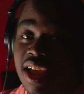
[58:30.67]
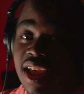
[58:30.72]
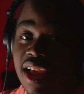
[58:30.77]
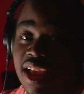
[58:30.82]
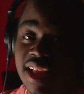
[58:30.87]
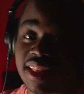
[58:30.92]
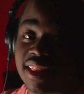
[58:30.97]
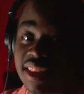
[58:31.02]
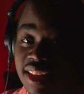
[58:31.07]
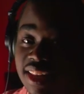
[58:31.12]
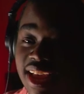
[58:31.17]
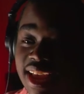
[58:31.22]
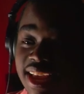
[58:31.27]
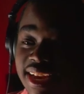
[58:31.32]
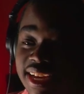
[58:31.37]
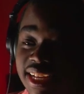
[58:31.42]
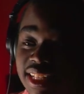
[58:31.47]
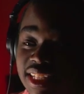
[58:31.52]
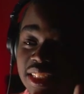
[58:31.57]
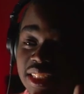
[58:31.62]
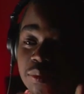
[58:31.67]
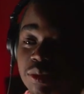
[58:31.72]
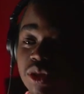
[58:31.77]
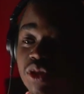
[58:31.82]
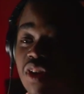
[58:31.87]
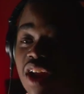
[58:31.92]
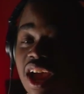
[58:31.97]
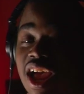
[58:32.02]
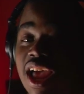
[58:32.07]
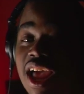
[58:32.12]
Hit the like, hit the
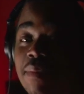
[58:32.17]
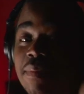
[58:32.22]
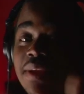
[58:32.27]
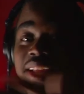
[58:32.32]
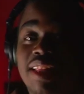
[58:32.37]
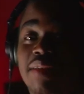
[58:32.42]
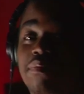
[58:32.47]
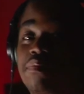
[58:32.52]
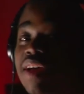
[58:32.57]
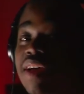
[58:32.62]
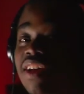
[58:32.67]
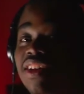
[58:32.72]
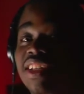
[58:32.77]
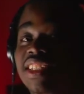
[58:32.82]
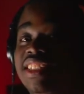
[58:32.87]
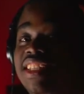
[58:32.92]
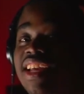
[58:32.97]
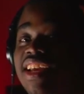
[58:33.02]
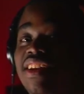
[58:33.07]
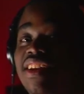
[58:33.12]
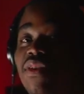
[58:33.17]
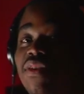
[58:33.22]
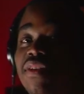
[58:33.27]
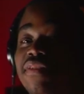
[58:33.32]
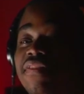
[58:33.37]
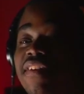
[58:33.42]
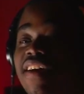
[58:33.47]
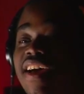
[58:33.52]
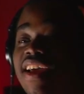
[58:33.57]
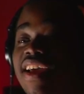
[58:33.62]
subscribe, hit the bell to stay
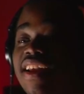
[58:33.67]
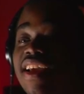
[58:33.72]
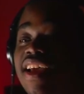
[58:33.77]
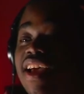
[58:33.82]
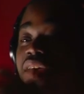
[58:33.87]
notified.